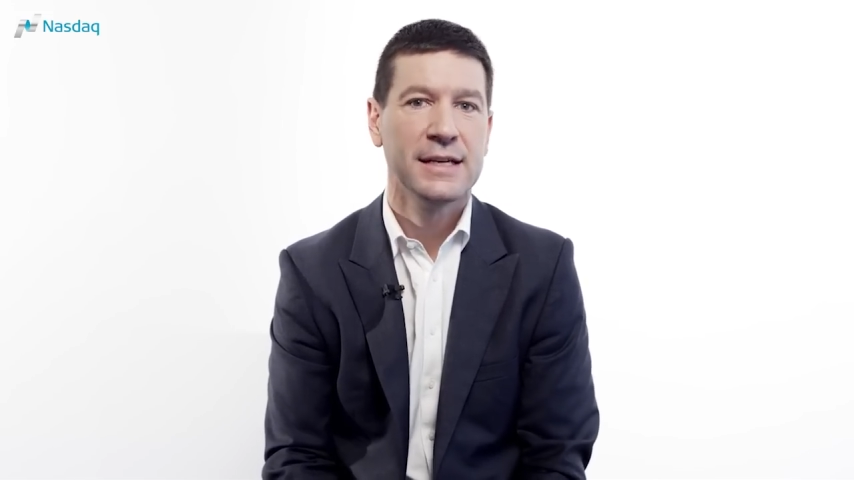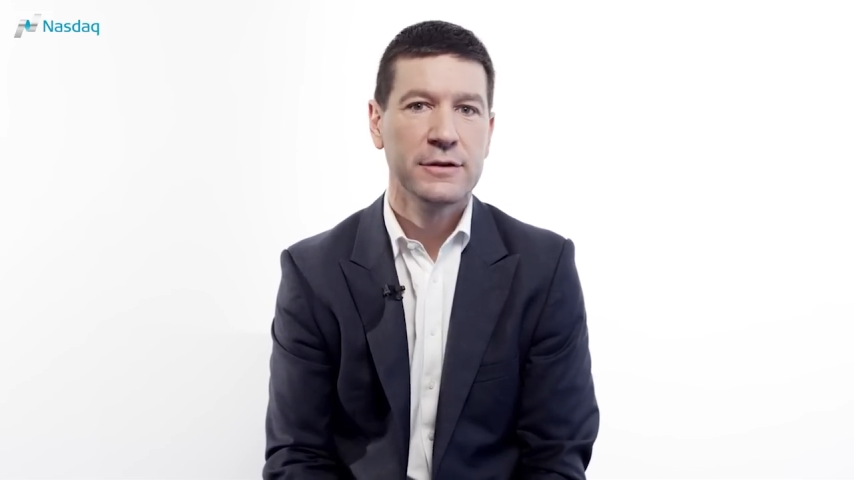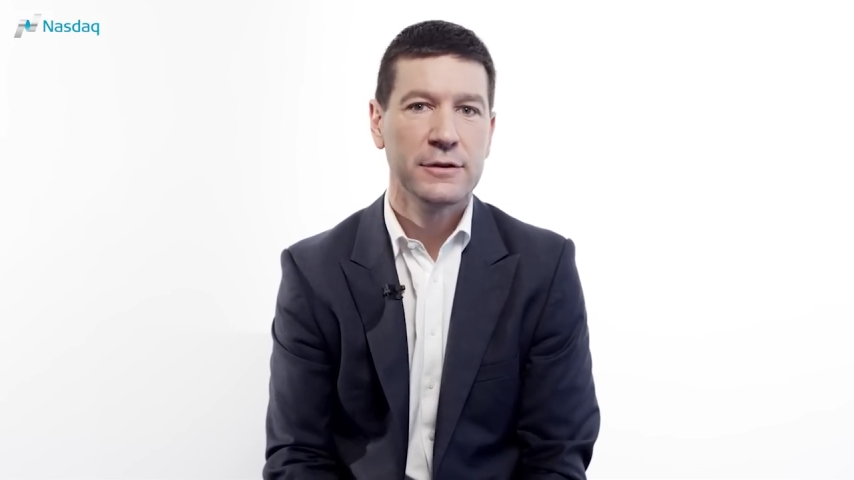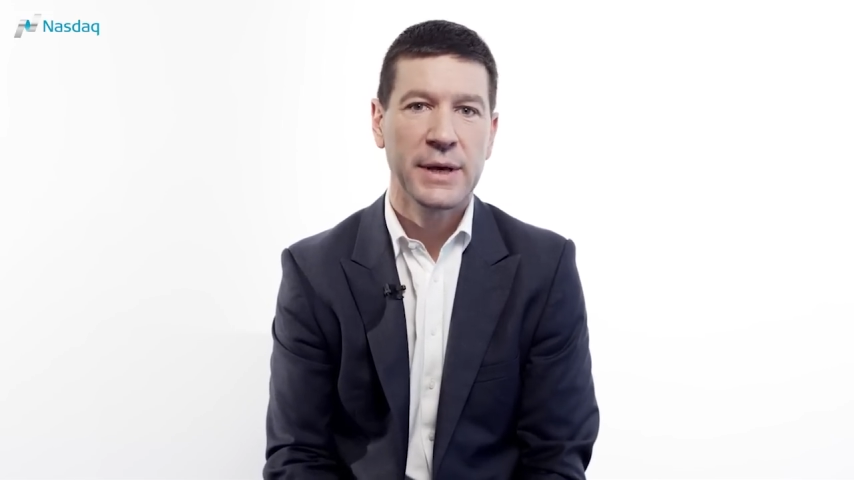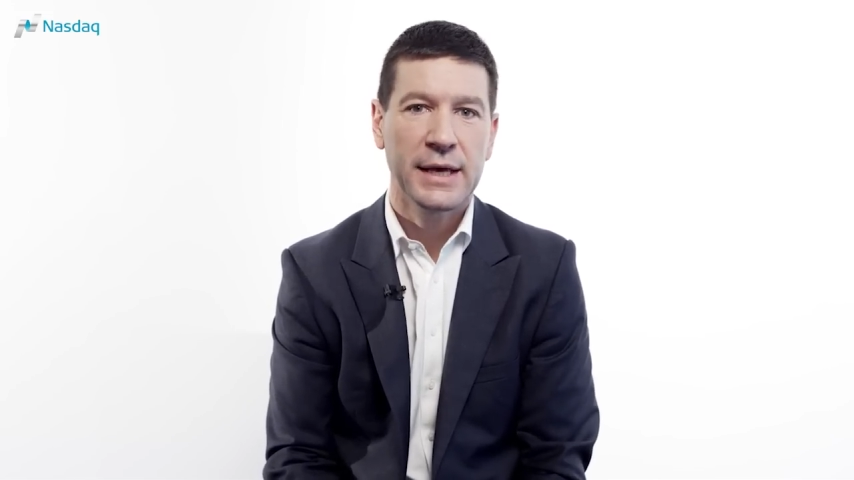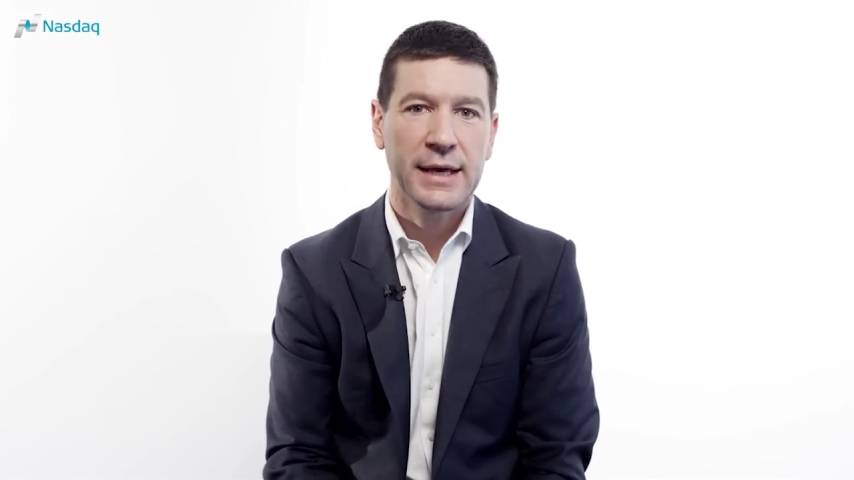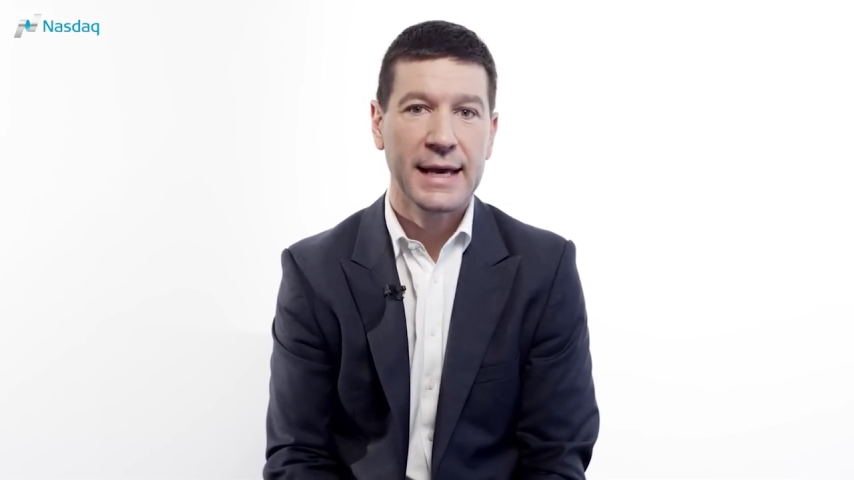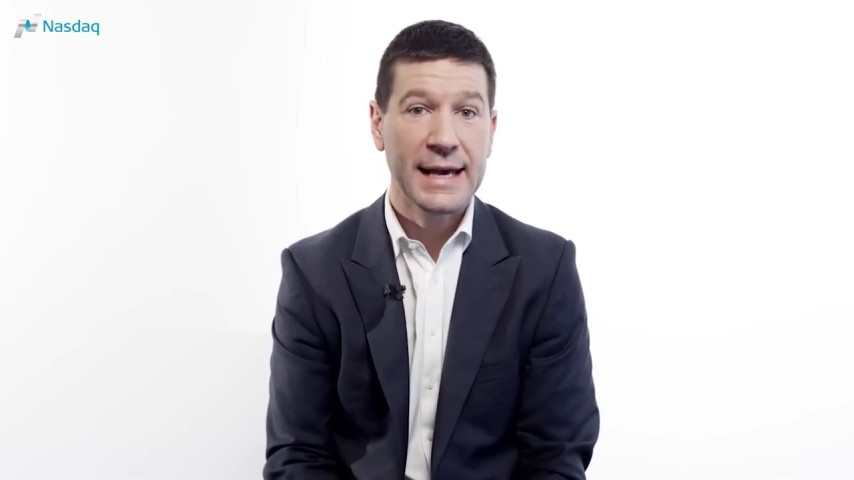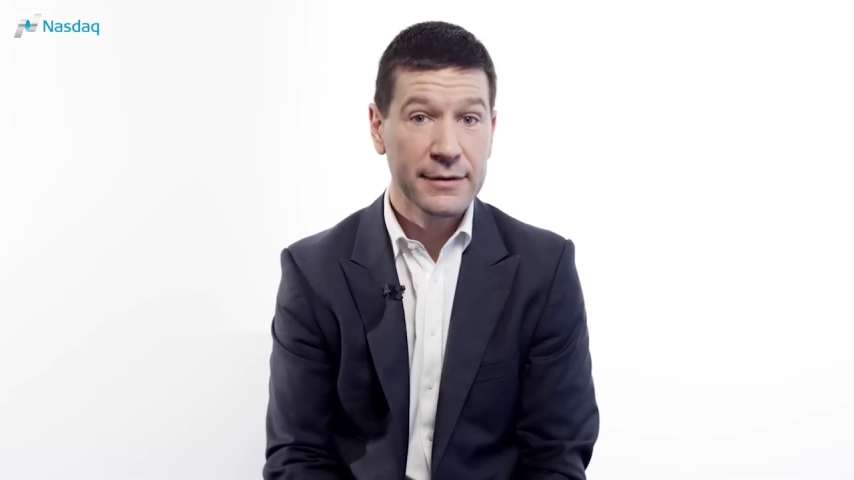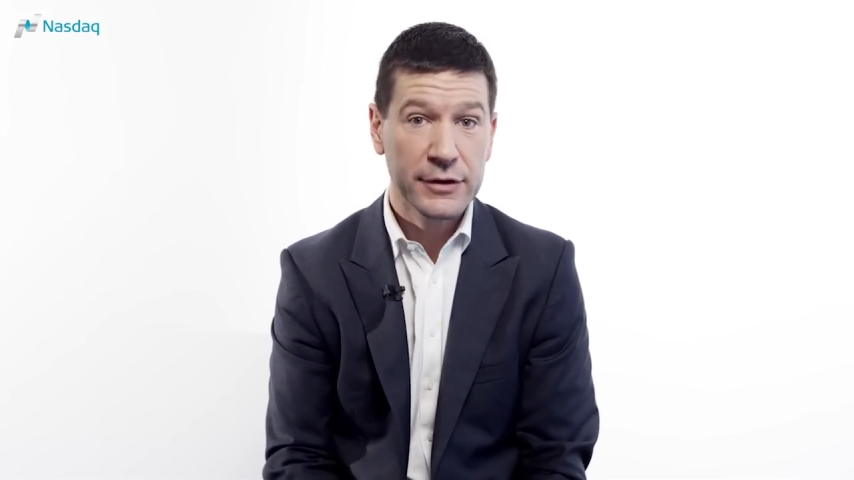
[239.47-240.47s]
to being
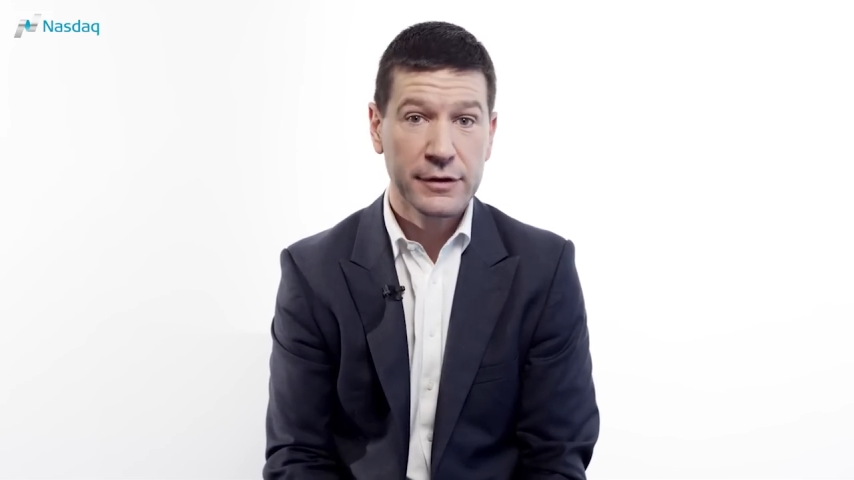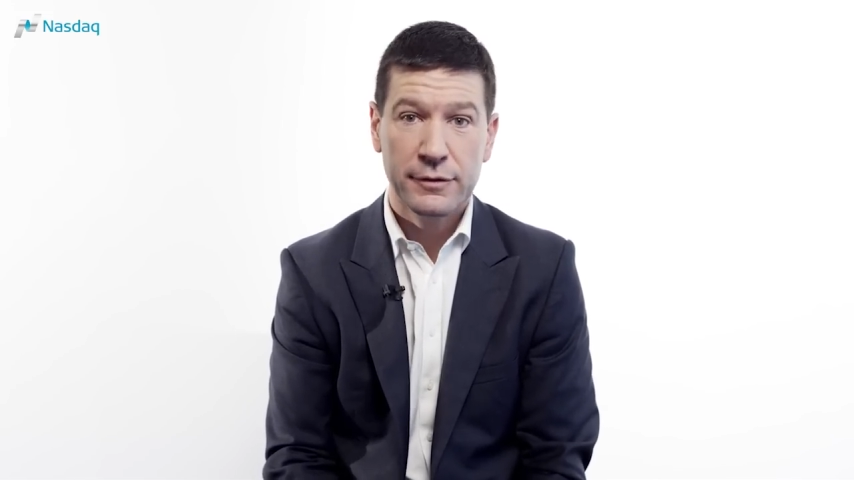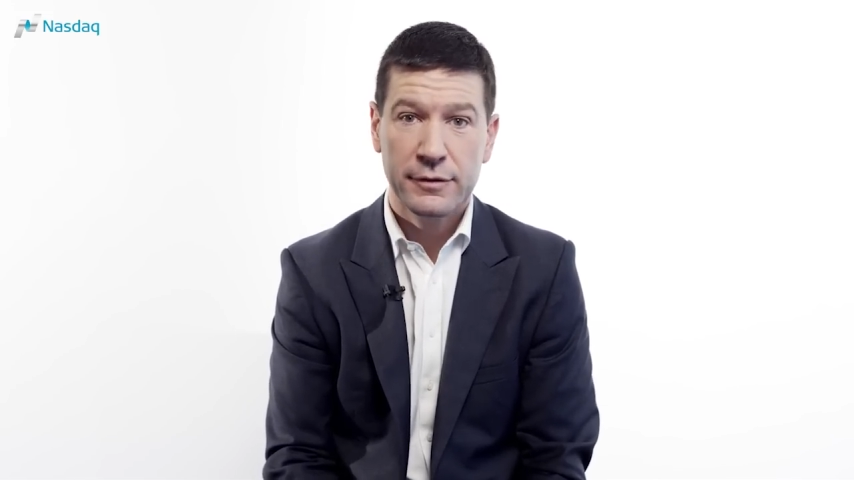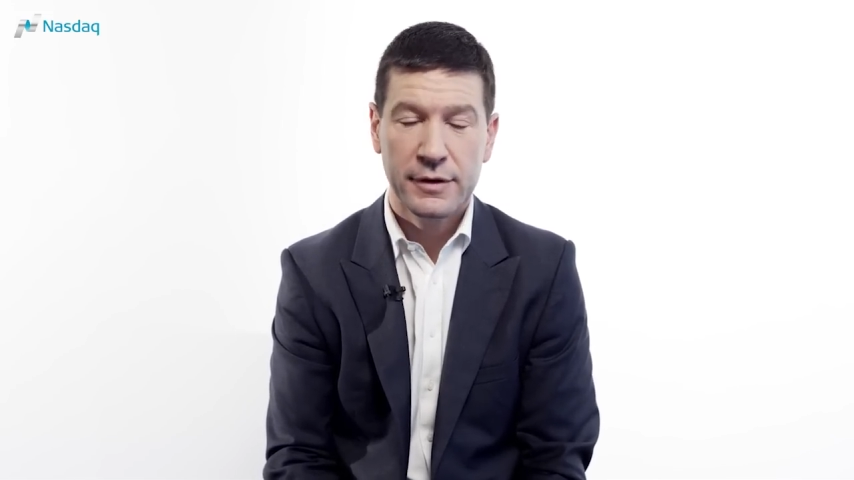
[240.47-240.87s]
innovative